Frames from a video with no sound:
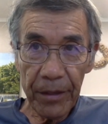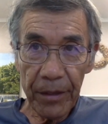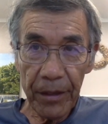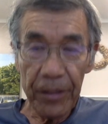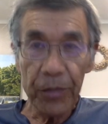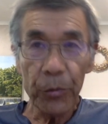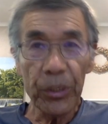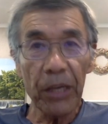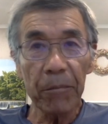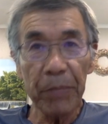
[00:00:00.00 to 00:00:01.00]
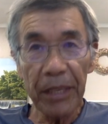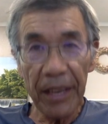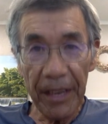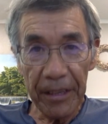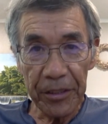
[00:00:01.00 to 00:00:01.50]
Is without being
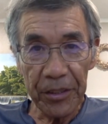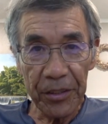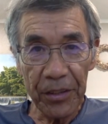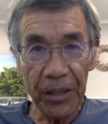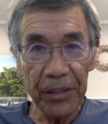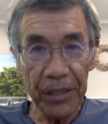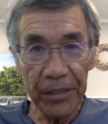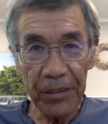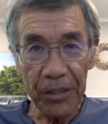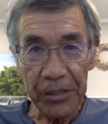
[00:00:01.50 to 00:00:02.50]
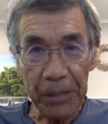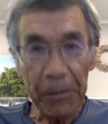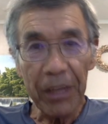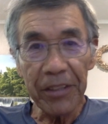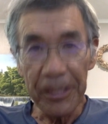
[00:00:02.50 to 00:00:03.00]
asked, they did their
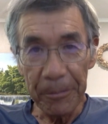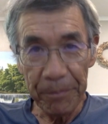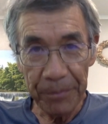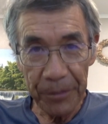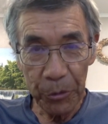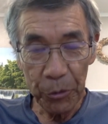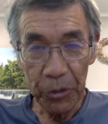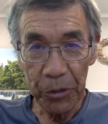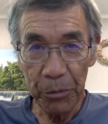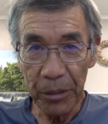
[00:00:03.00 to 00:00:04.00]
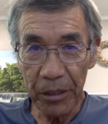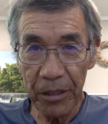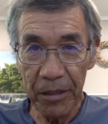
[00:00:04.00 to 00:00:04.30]
Samadhi, so to speak,